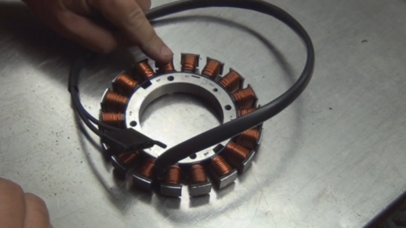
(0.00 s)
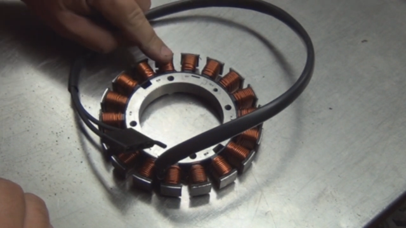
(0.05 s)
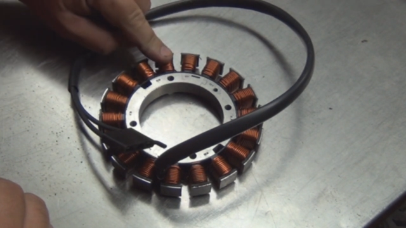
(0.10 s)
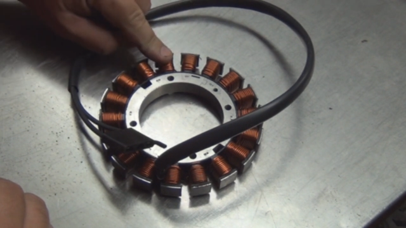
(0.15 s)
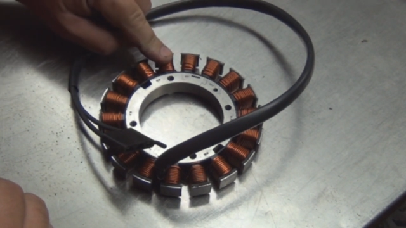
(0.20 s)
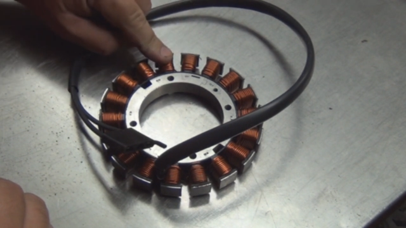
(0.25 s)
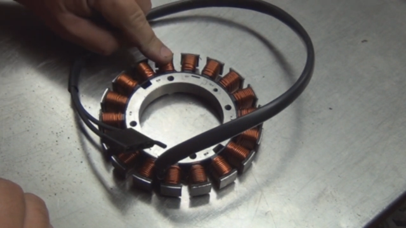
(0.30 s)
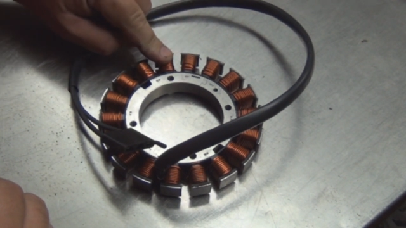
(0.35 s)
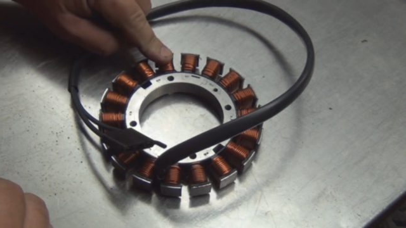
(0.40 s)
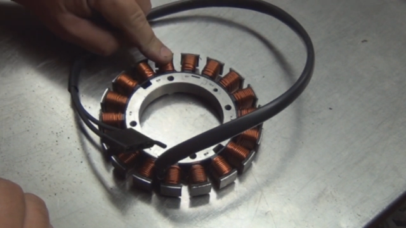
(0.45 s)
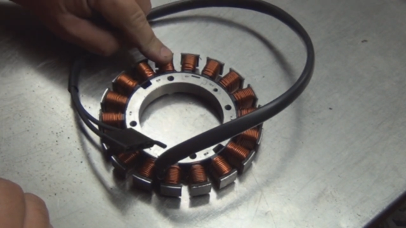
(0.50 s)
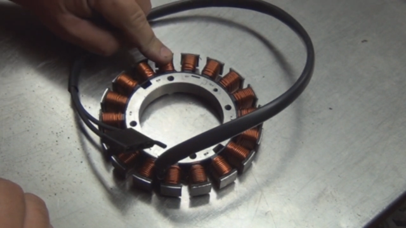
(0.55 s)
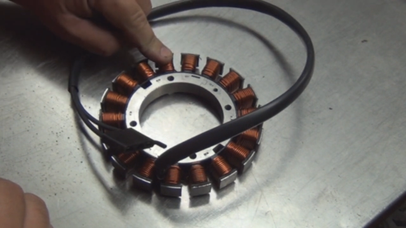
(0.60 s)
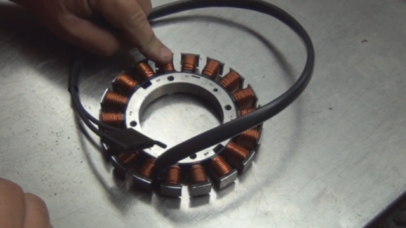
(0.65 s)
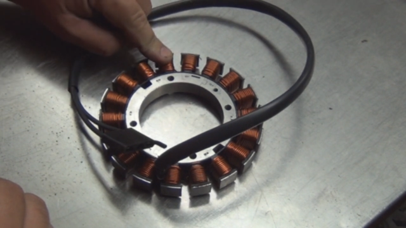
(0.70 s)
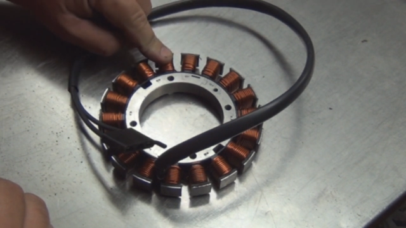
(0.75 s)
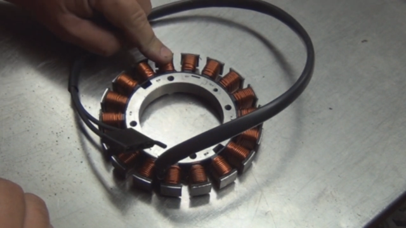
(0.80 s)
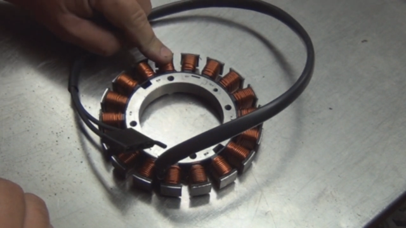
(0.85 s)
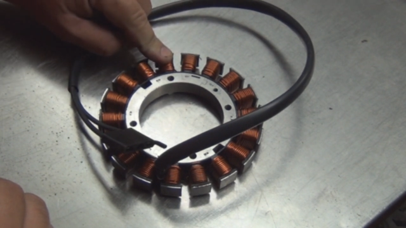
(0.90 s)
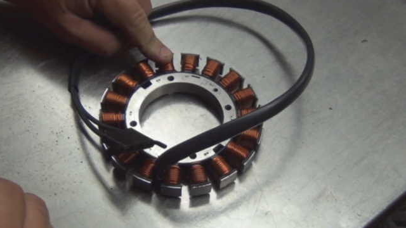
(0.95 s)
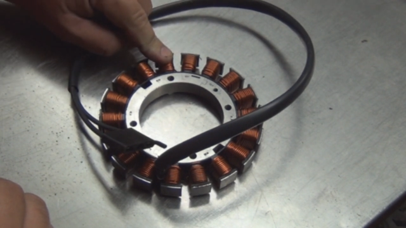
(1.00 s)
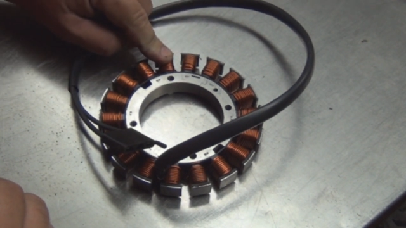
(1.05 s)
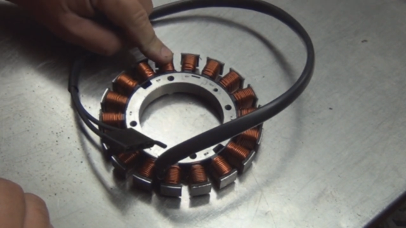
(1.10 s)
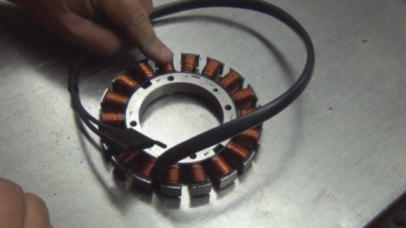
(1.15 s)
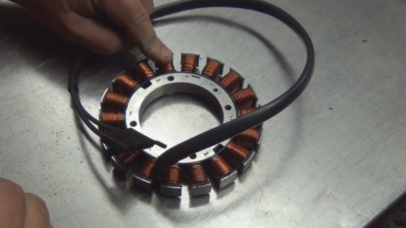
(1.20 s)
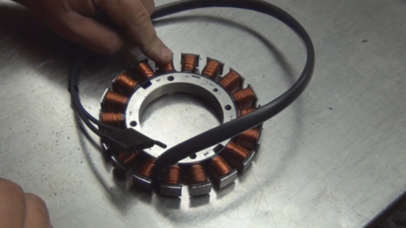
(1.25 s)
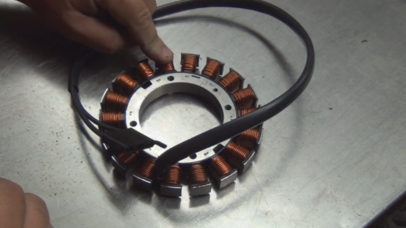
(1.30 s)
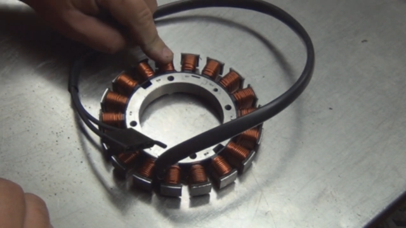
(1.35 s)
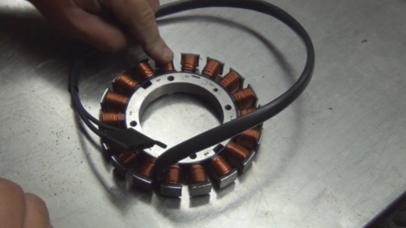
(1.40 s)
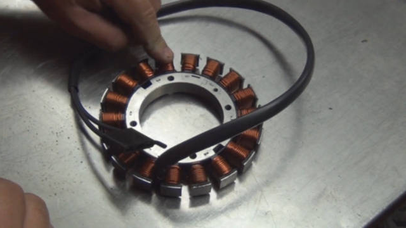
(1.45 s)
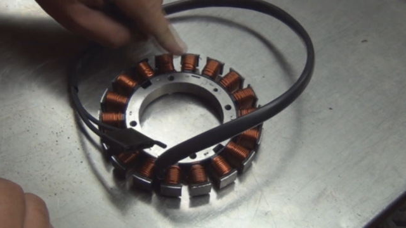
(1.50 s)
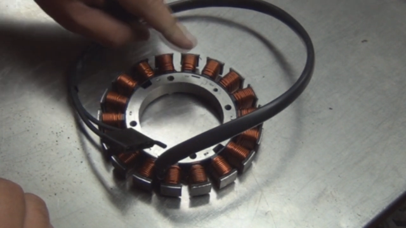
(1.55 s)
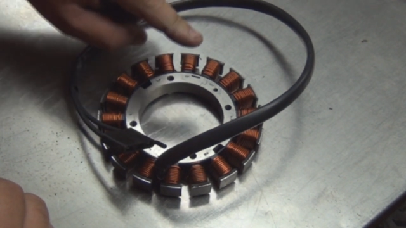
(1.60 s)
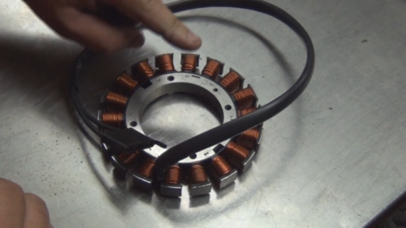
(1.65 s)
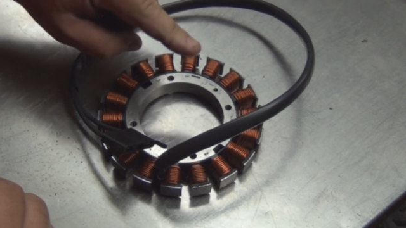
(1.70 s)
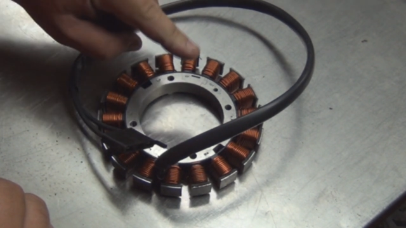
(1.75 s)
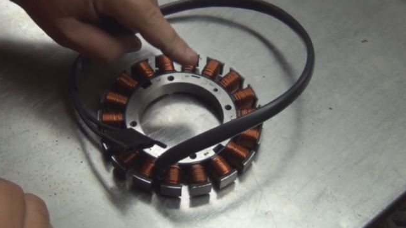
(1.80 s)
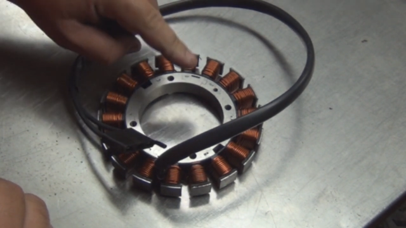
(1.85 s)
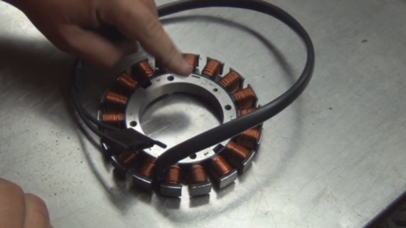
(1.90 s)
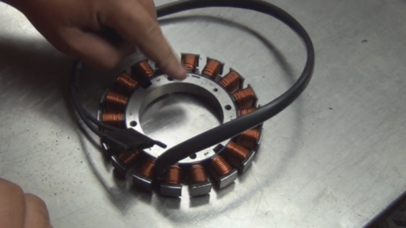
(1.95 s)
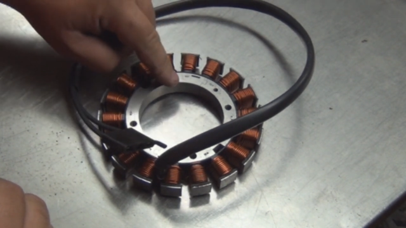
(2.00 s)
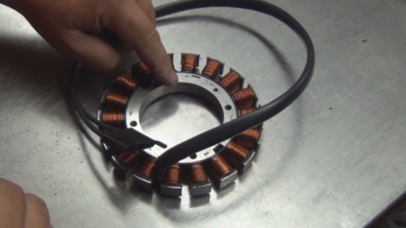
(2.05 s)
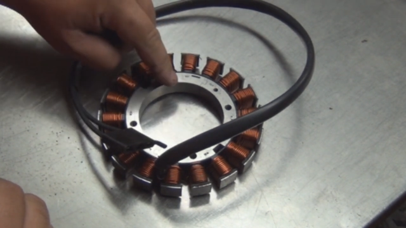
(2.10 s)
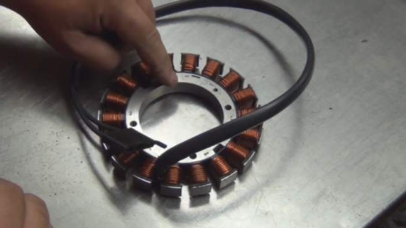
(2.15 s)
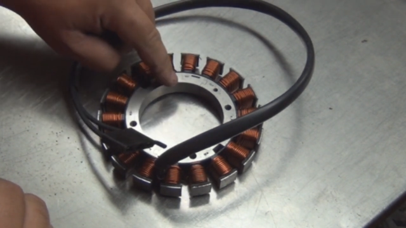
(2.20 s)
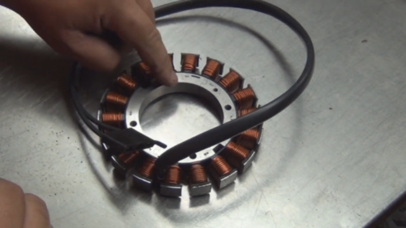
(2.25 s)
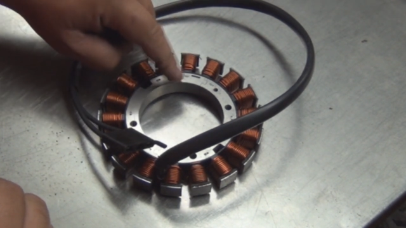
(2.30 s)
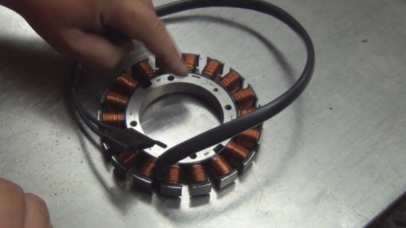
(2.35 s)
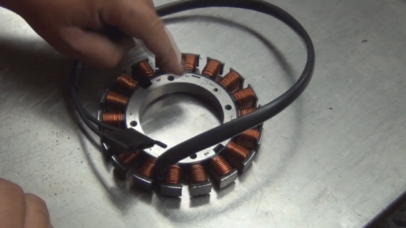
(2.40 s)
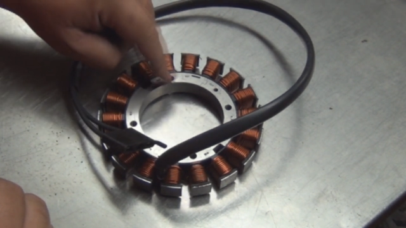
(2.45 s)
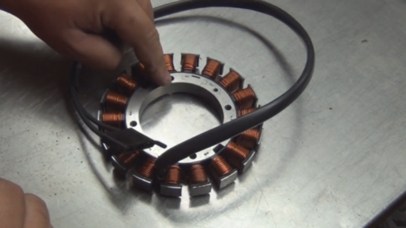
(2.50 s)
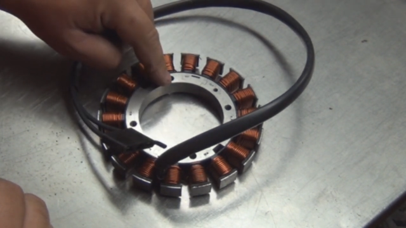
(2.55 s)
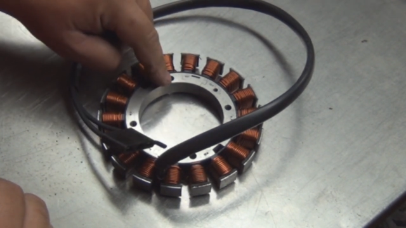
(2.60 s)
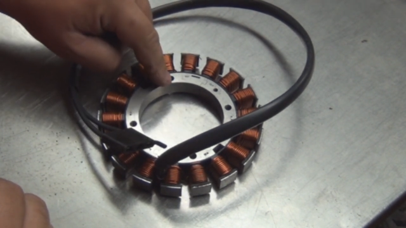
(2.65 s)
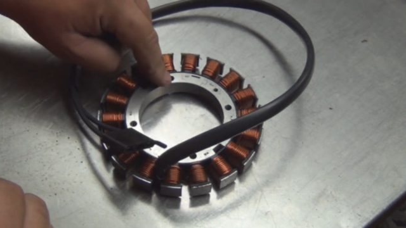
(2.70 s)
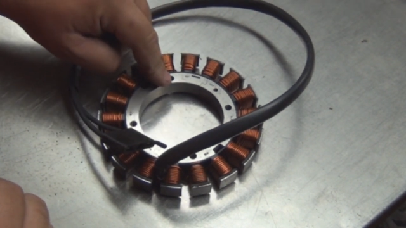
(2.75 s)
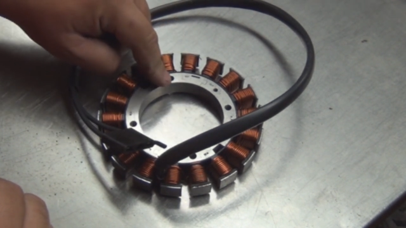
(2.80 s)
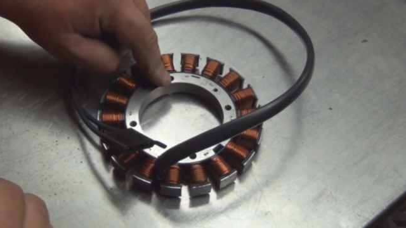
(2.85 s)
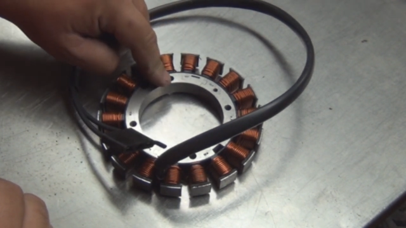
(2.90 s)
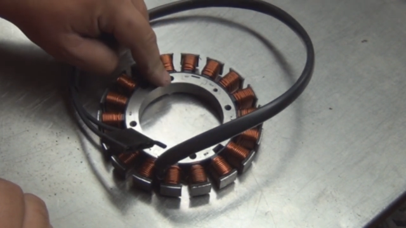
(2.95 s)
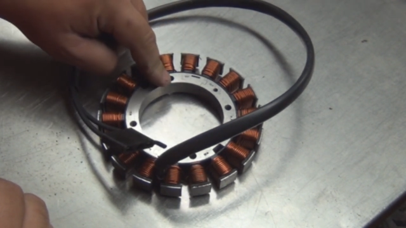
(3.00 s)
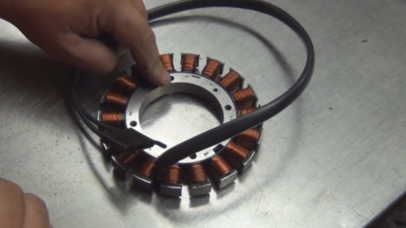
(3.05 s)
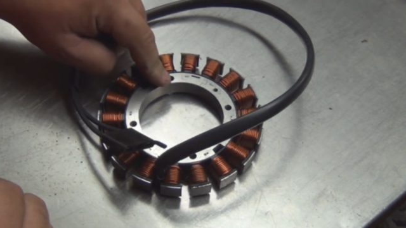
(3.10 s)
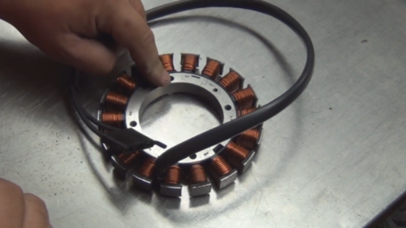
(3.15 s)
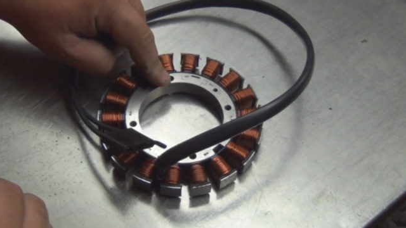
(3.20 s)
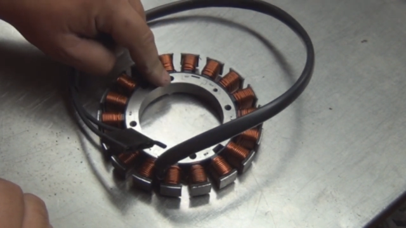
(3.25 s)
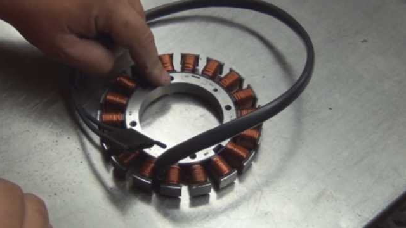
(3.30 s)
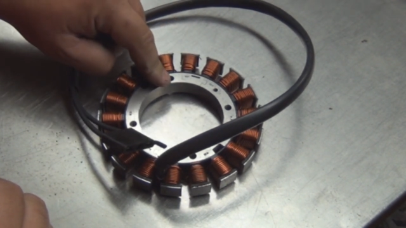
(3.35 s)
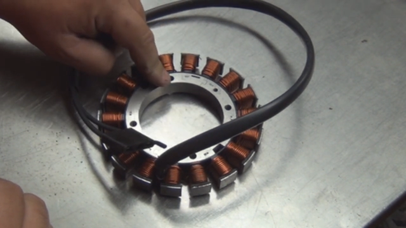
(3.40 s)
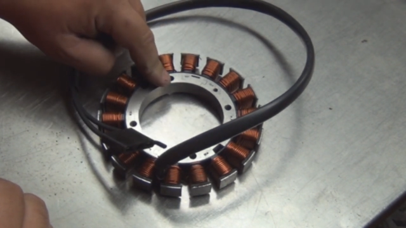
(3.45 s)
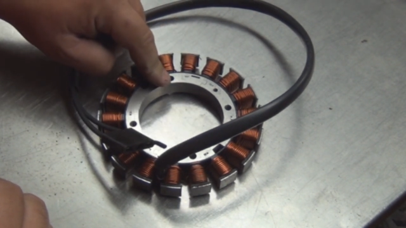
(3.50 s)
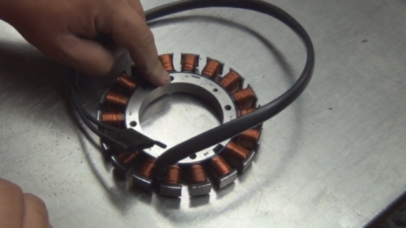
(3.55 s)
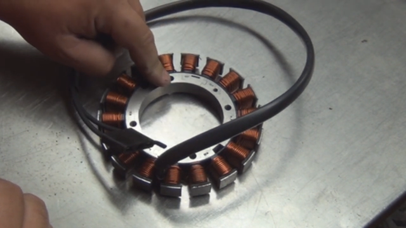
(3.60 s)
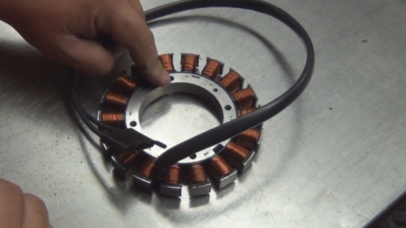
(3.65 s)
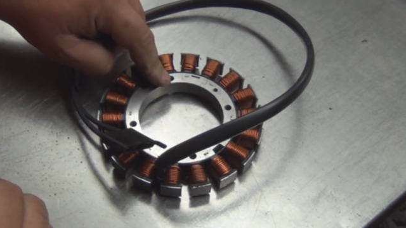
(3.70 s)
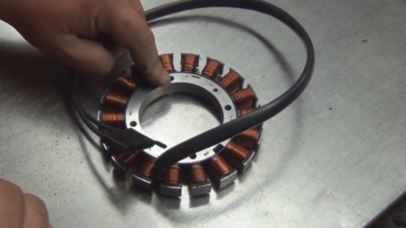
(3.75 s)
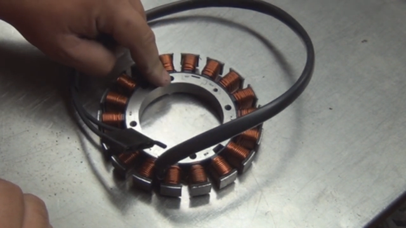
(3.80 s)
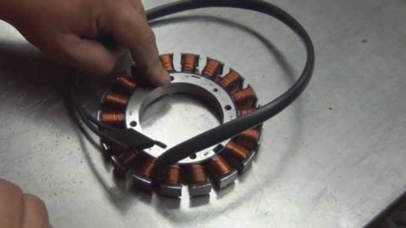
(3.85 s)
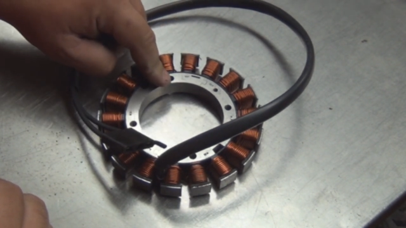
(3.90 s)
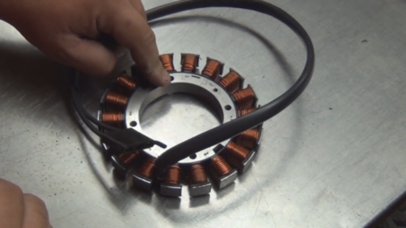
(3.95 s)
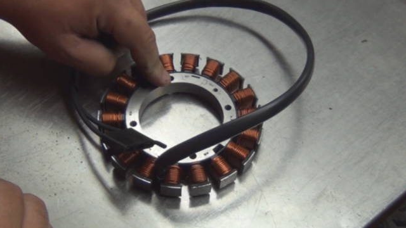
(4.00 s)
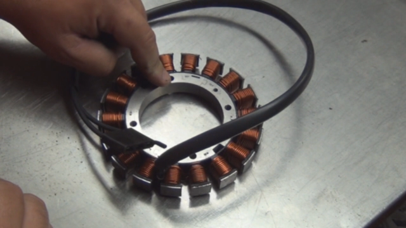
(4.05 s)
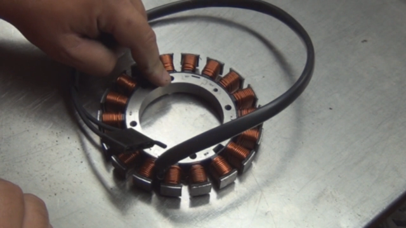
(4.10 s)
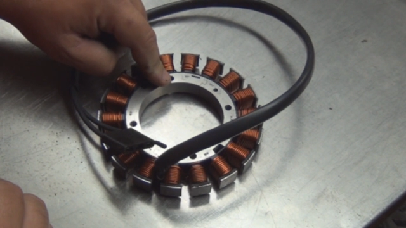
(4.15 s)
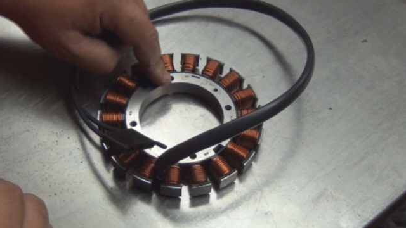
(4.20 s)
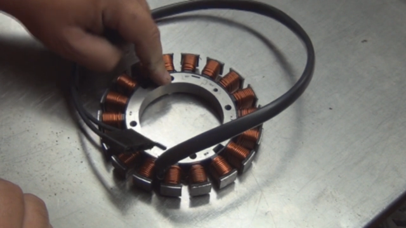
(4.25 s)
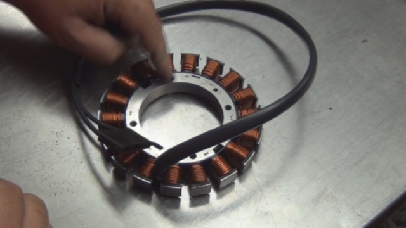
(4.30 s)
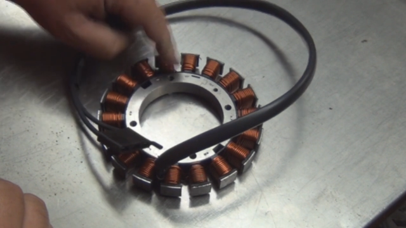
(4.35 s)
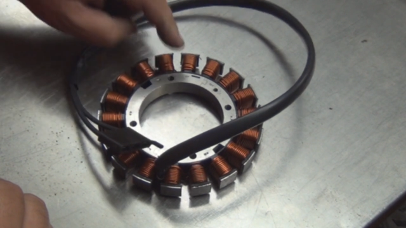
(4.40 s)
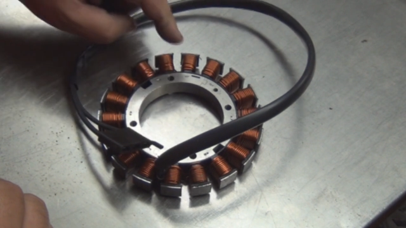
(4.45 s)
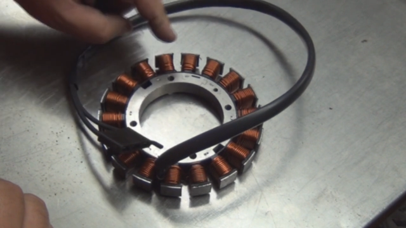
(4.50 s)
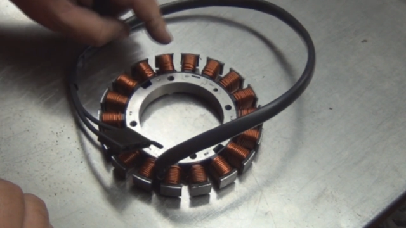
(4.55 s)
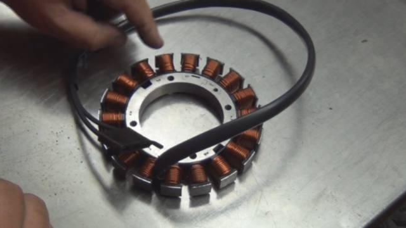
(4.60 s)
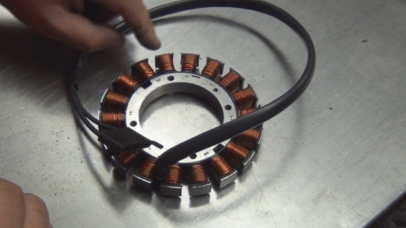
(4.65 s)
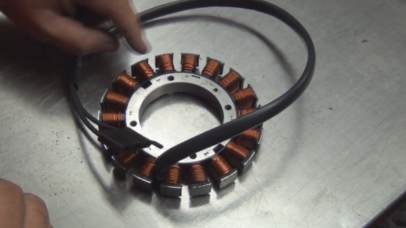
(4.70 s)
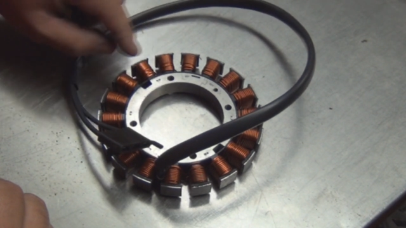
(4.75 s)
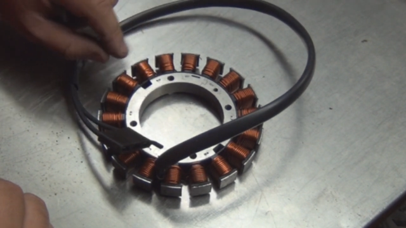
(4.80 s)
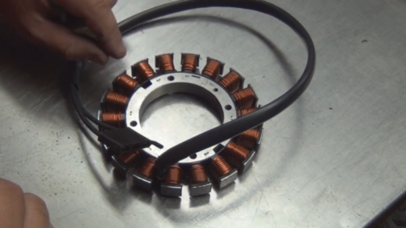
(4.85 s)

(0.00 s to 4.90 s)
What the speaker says: [unreadable: no face in view]